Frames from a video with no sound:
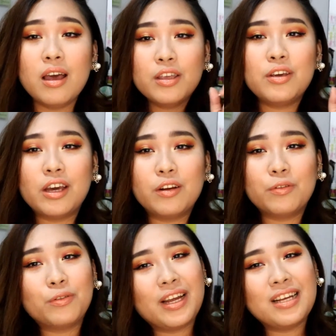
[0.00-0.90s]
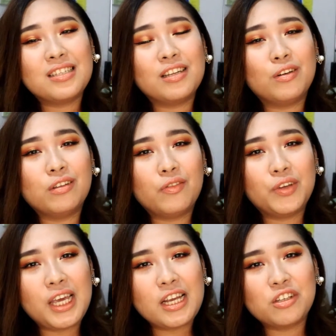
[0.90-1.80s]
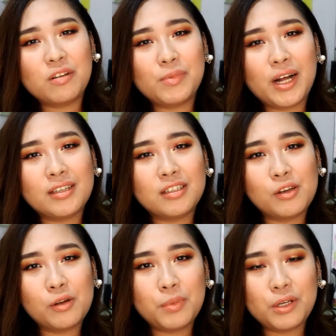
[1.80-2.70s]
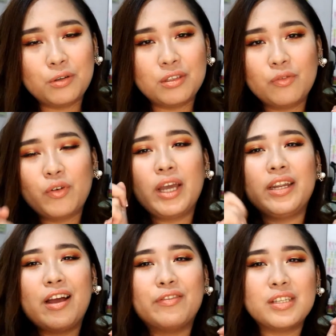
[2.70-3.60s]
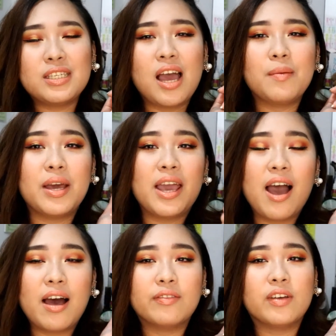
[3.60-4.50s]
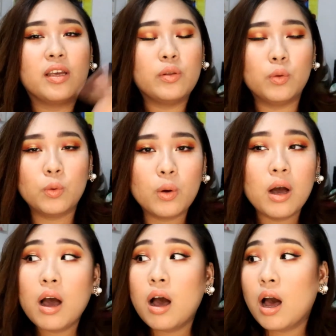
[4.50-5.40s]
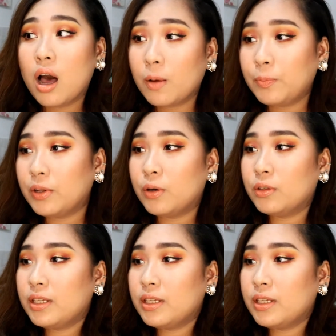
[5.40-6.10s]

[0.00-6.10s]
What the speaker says: You can ring the notification bell so you'll be notified every time I have a new upload.